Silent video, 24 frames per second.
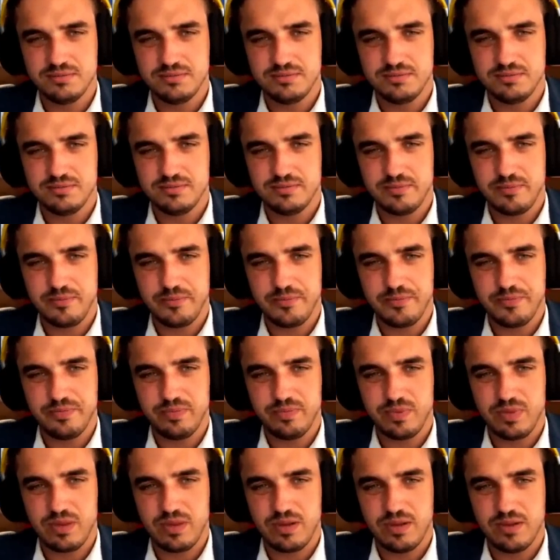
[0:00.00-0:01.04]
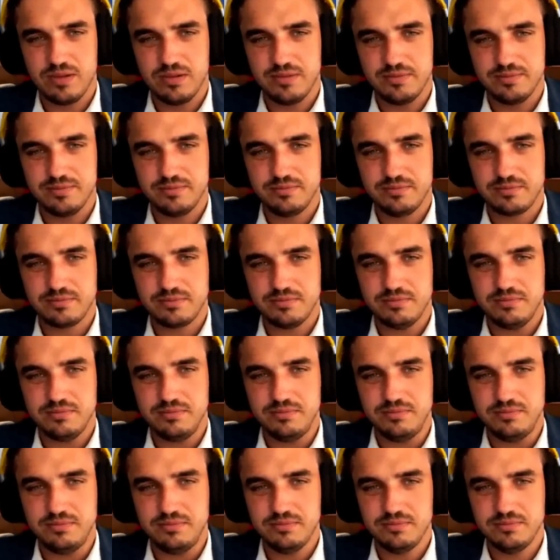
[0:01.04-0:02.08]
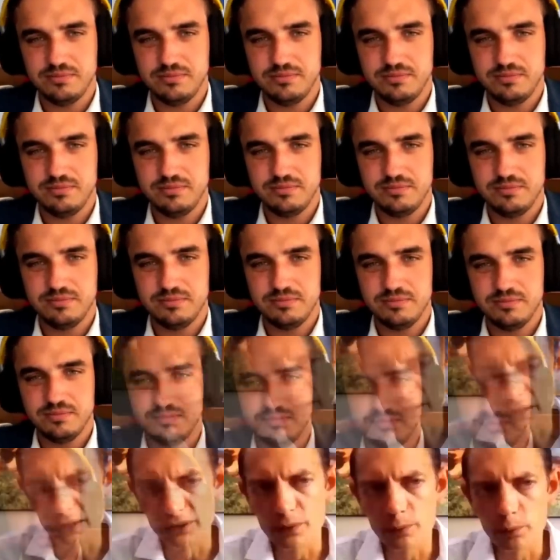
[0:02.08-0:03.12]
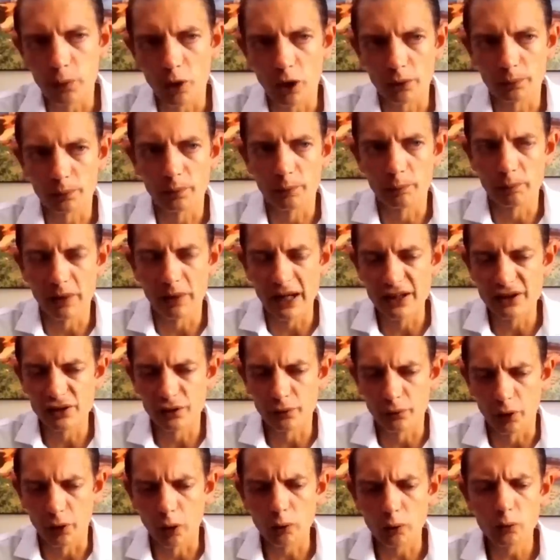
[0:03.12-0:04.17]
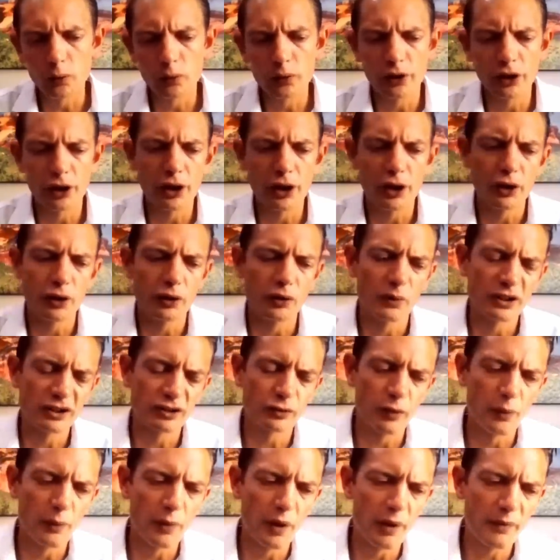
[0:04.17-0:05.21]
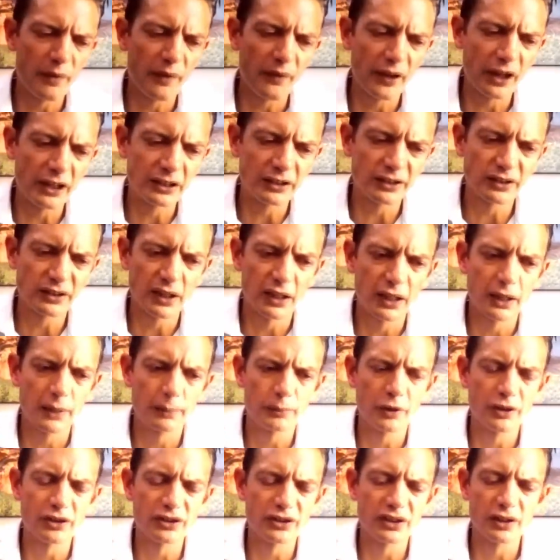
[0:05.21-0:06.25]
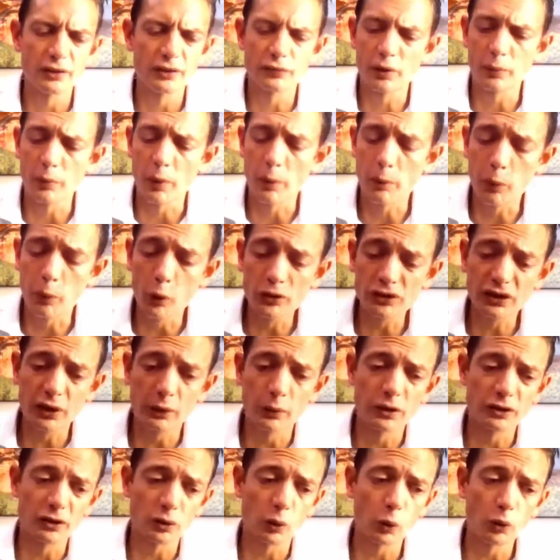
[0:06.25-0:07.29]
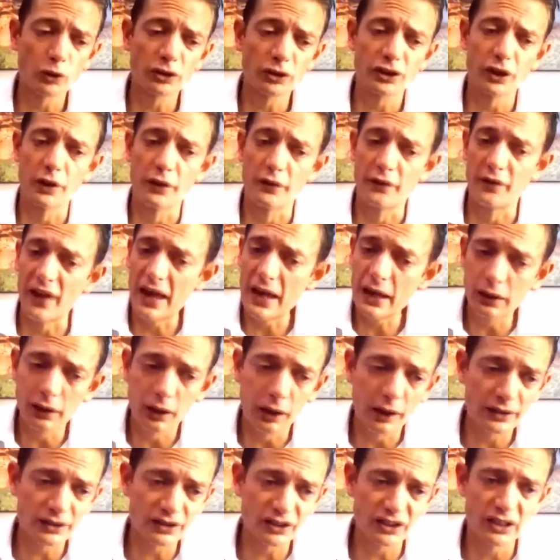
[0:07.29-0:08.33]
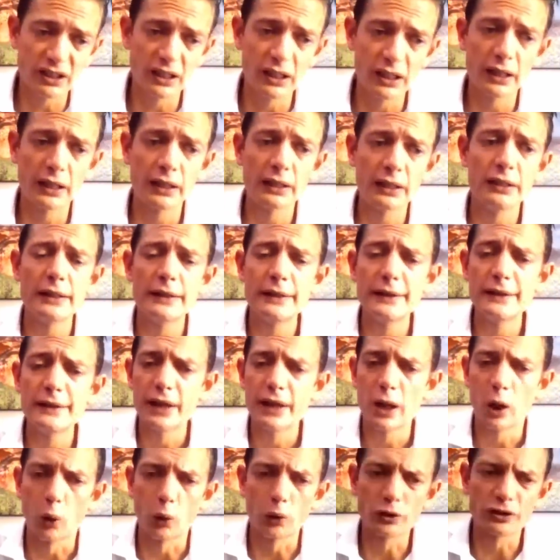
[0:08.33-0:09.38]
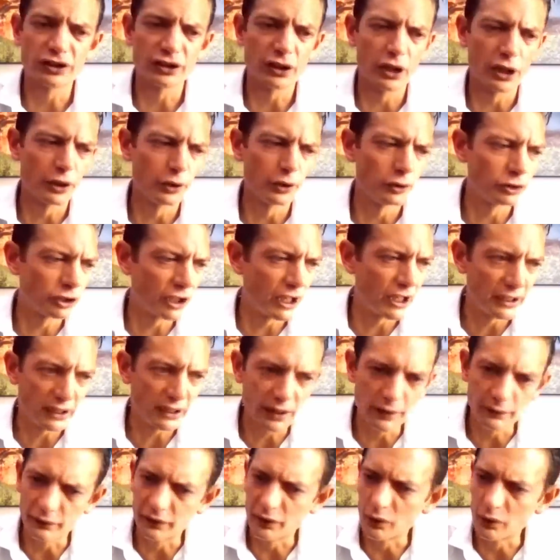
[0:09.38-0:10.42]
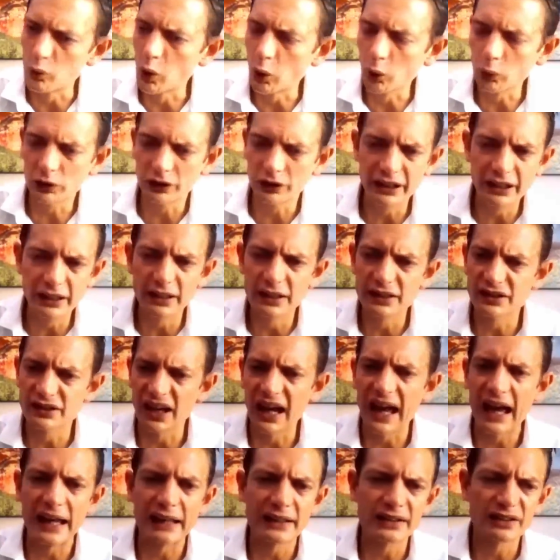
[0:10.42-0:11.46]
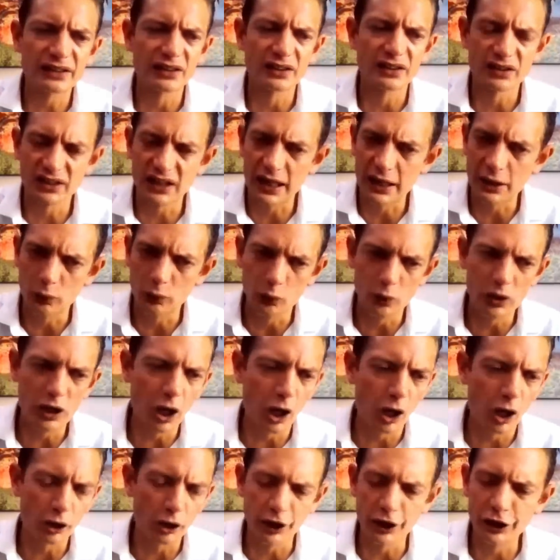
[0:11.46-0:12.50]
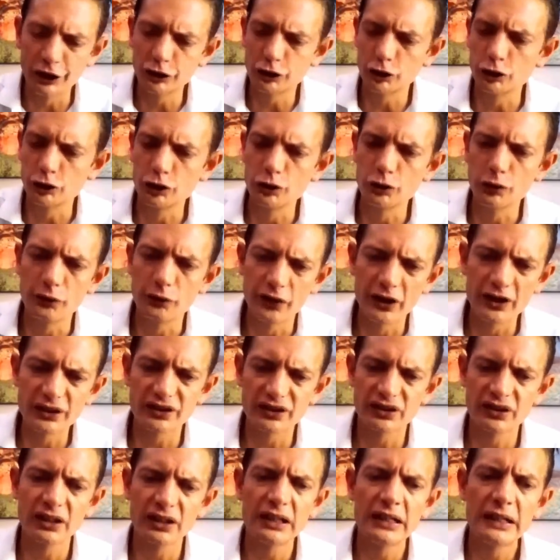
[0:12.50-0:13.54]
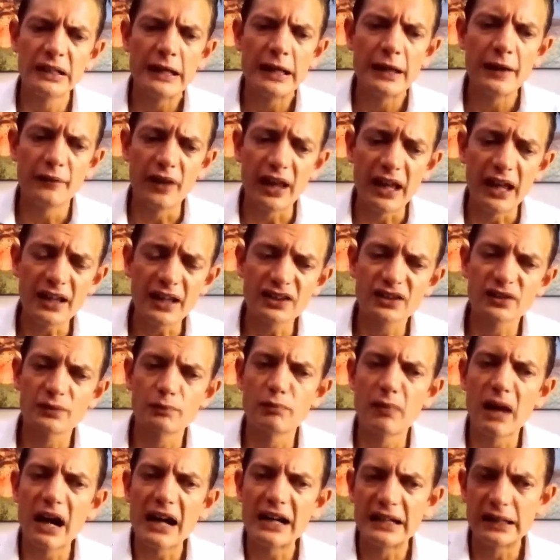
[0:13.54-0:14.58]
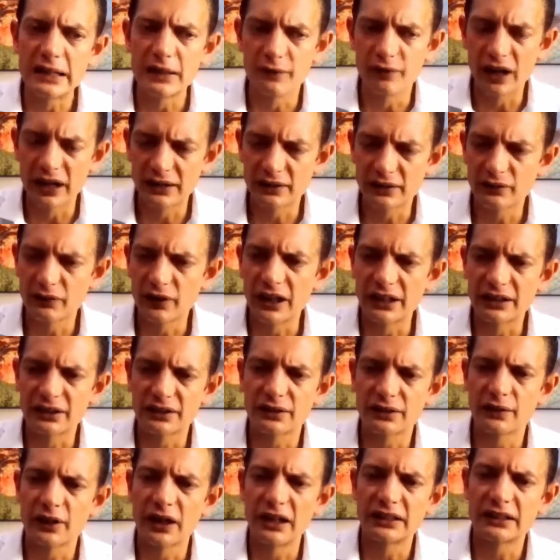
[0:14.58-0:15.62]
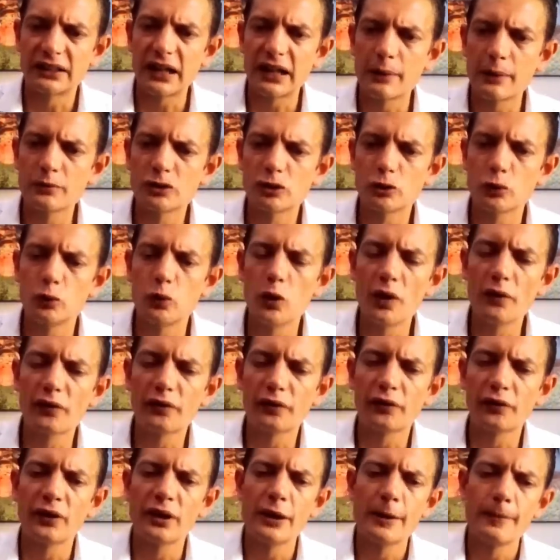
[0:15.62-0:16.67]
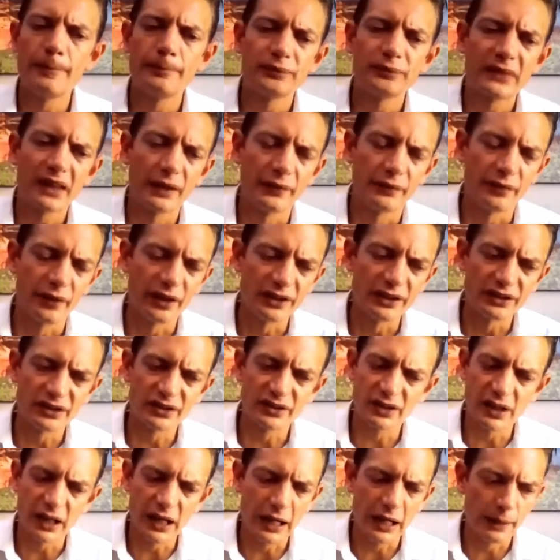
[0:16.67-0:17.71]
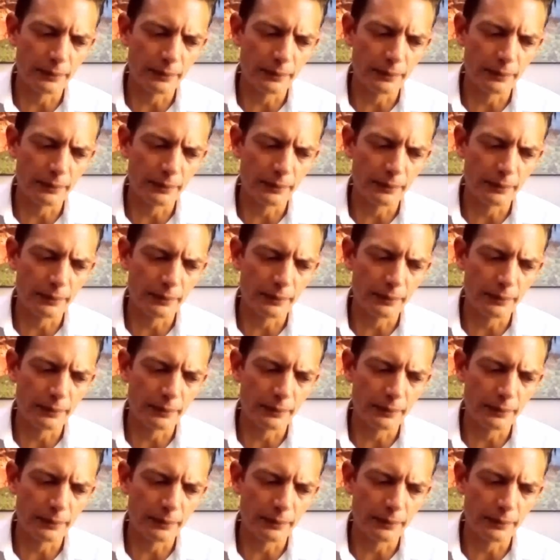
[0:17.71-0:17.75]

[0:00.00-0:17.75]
Yeah, she's environmental affairs. I think her department plays a role. You must remember that President Ramaphosa was also there last year, also shaking the world leaders' hands and saying, we are going to do this. There is money that comes with this,